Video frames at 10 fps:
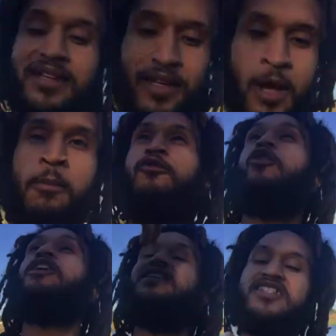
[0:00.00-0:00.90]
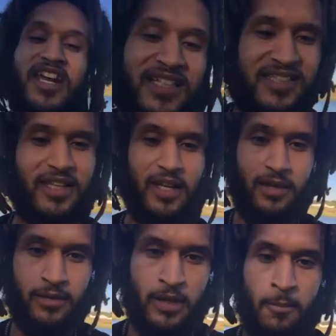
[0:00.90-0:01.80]
it, before they ingested it,
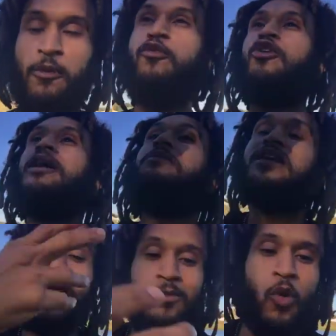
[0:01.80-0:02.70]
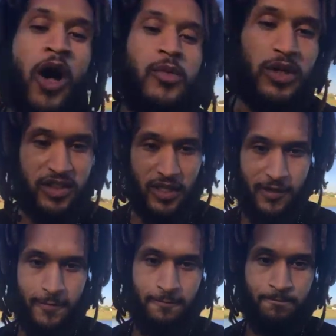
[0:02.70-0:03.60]
before they became one with it?
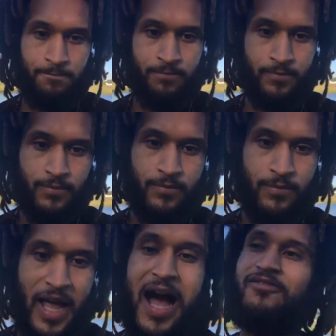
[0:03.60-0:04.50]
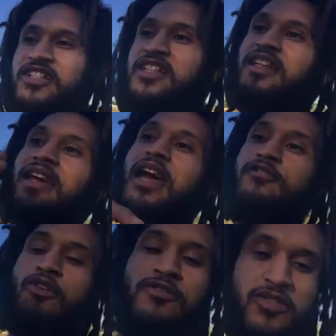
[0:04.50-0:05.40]
Obviously, they
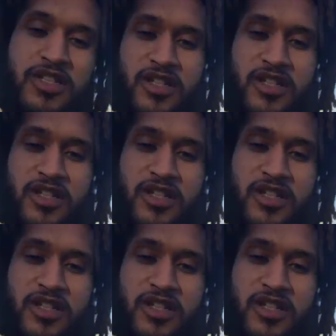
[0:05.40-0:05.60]
gave reverence